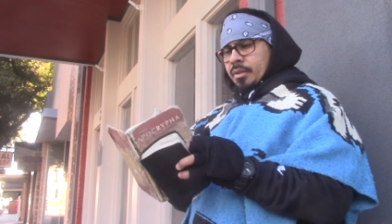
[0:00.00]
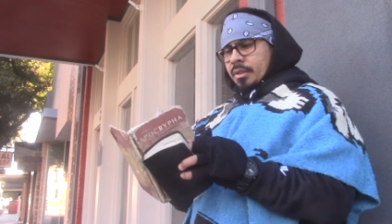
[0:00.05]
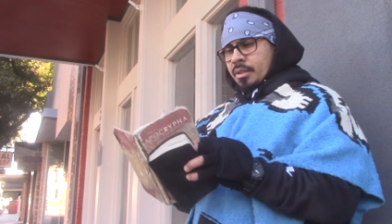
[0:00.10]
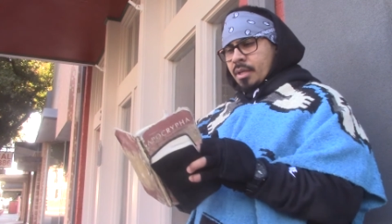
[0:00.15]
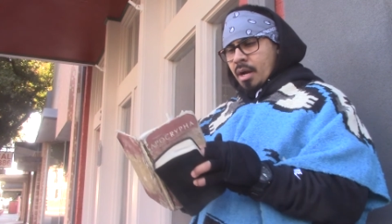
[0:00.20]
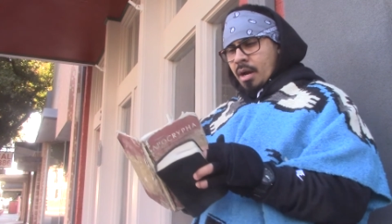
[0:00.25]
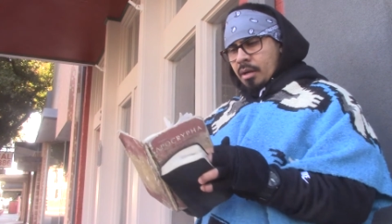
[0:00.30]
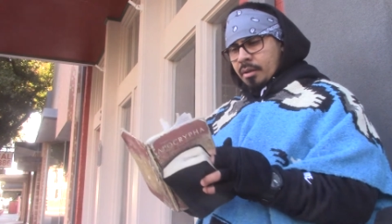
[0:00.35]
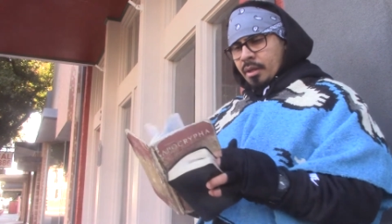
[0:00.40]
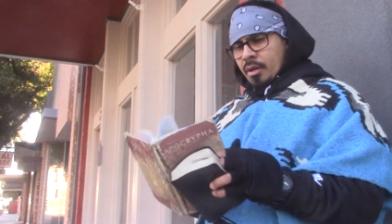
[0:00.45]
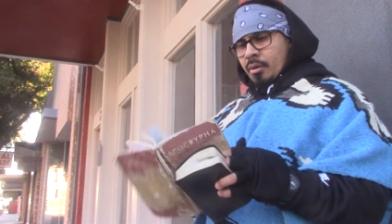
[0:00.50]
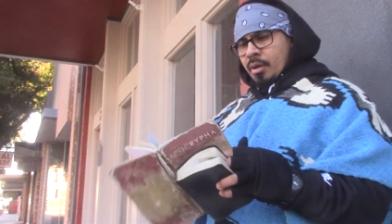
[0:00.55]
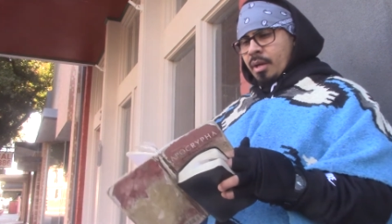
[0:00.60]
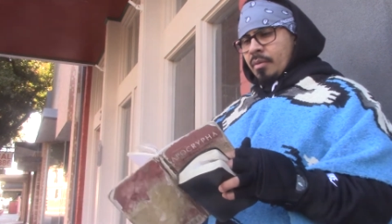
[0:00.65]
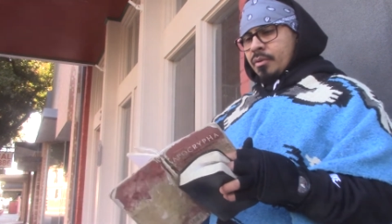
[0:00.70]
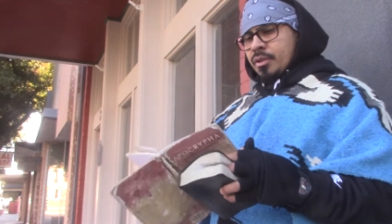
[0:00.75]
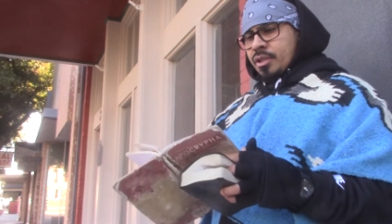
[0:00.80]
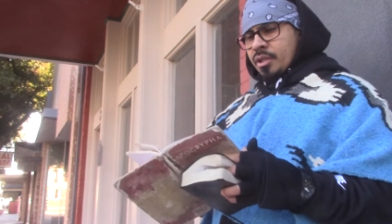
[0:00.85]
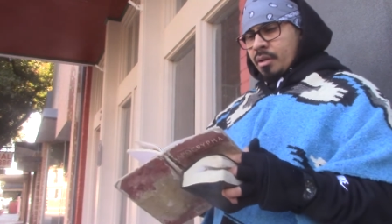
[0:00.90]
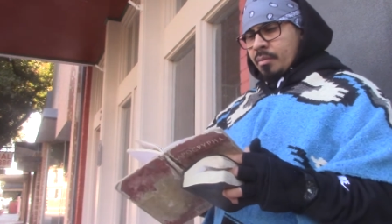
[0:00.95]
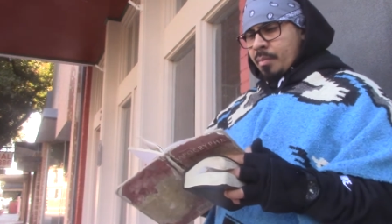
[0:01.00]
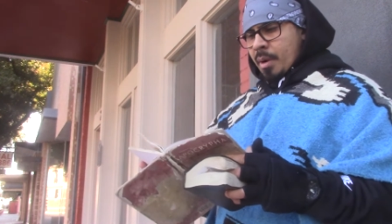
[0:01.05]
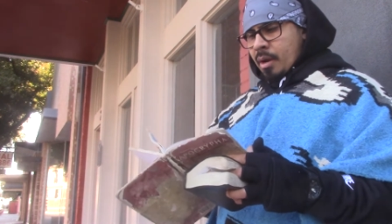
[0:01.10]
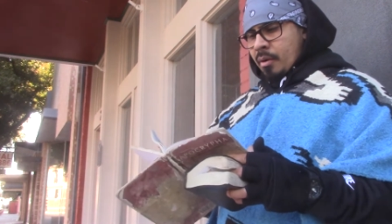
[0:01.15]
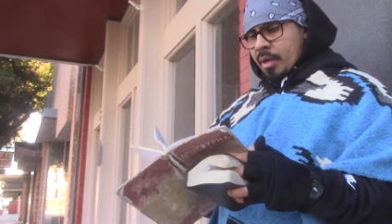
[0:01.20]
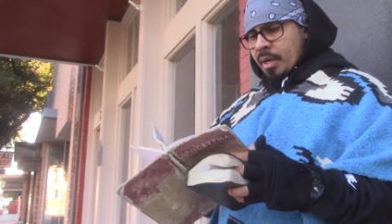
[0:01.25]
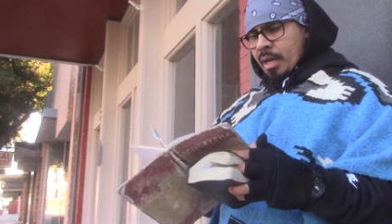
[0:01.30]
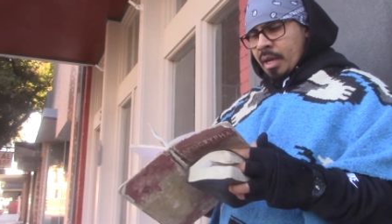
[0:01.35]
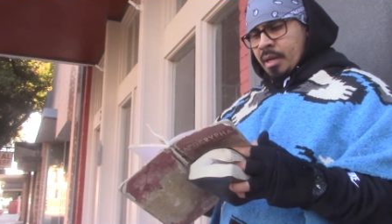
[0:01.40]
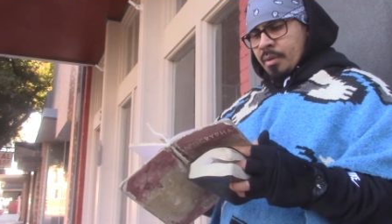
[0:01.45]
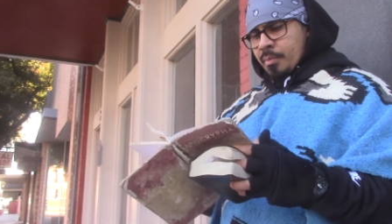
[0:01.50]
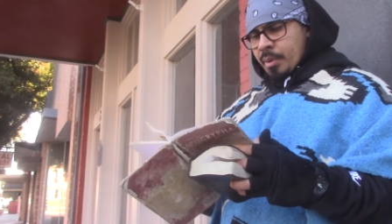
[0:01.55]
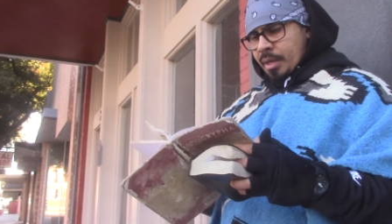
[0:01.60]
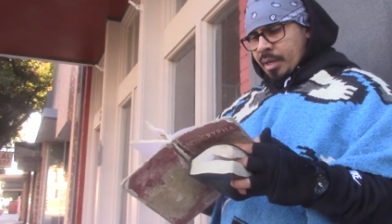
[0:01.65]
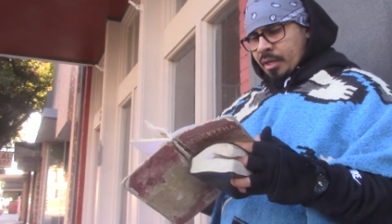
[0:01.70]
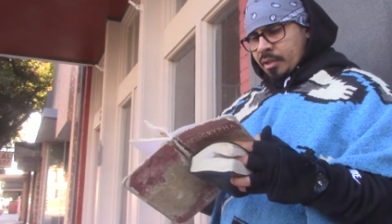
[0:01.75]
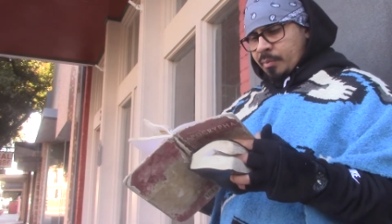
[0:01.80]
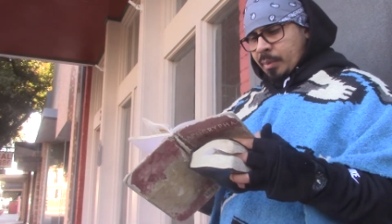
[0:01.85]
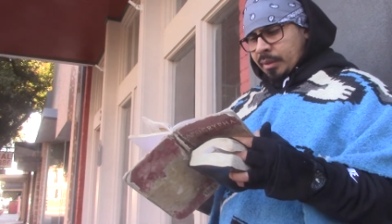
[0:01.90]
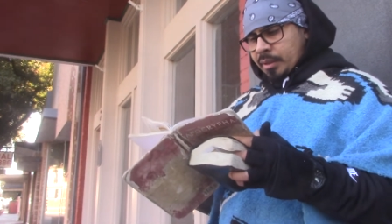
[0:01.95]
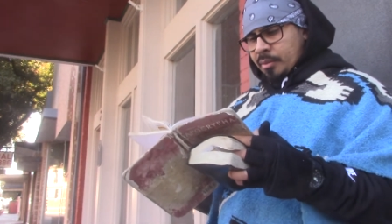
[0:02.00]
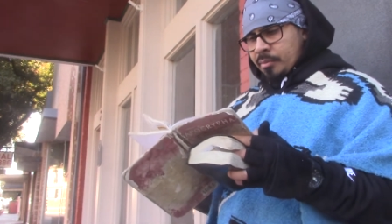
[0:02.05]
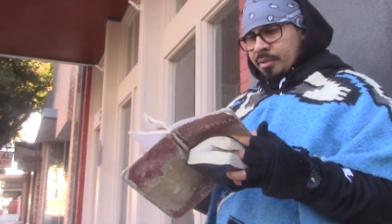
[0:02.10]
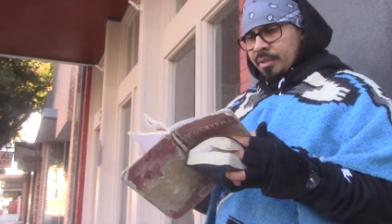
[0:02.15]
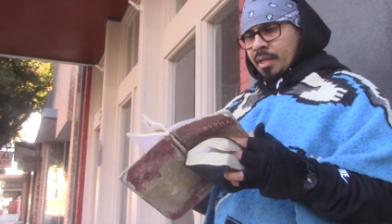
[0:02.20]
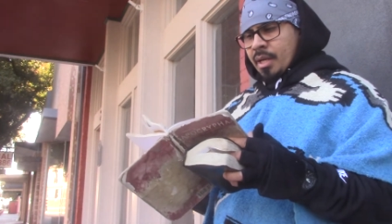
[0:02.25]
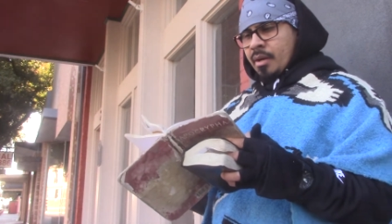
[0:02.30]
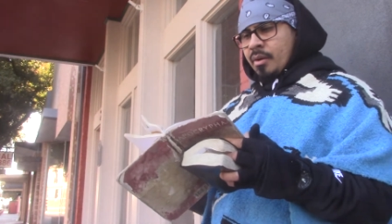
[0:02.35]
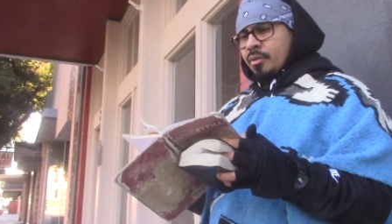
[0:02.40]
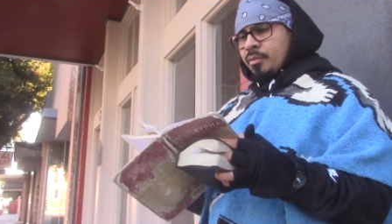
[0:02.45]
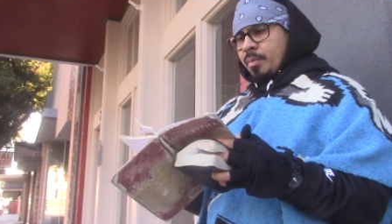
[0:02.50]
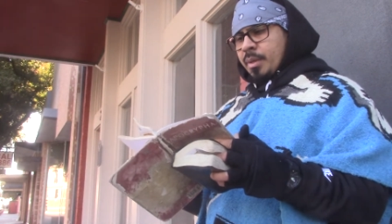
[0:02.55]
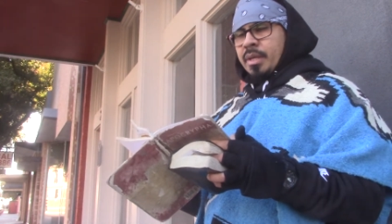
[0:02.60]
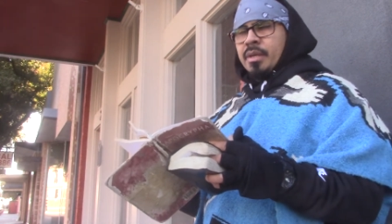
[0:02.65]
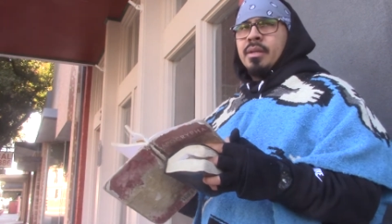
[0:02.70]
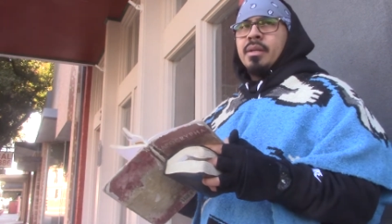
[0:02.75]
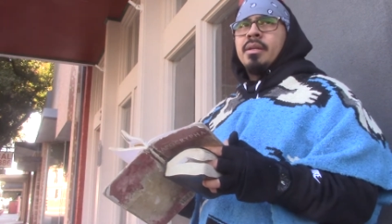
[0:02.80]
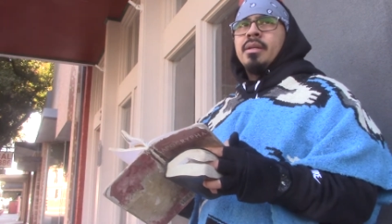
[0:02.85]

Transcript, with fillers: talk. They don't give a shit about anybody else but themselves, man.